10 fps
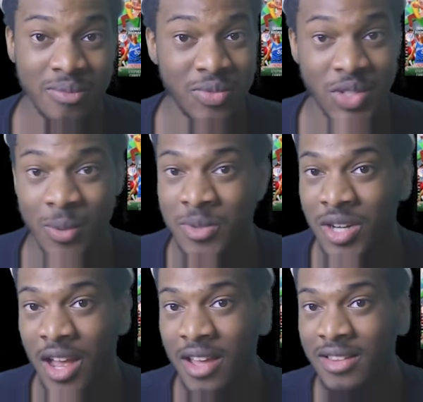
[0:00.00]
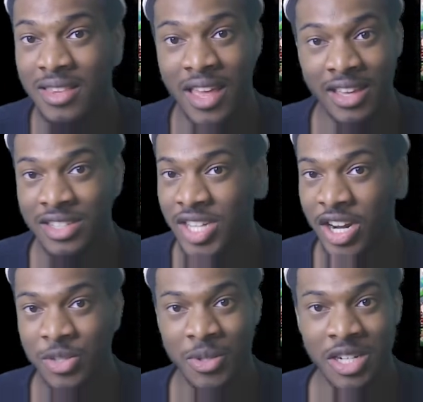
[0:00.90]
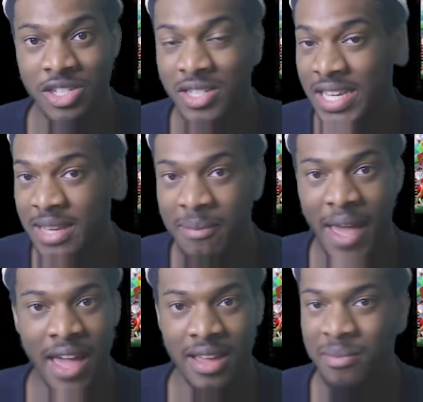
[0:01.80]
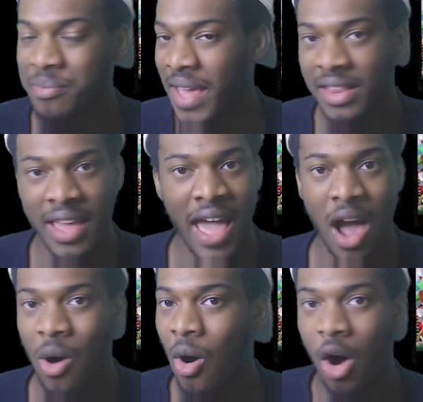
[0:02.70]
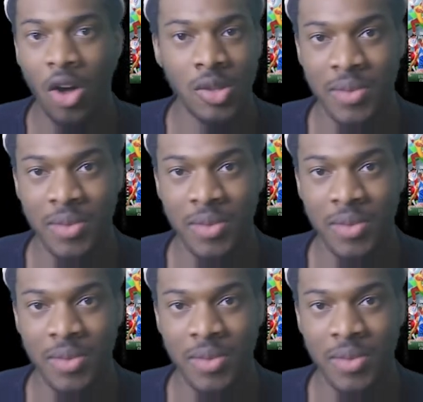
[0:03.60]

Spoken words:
jump shot that he shares with T-Mac, Bailey Howell, all of them.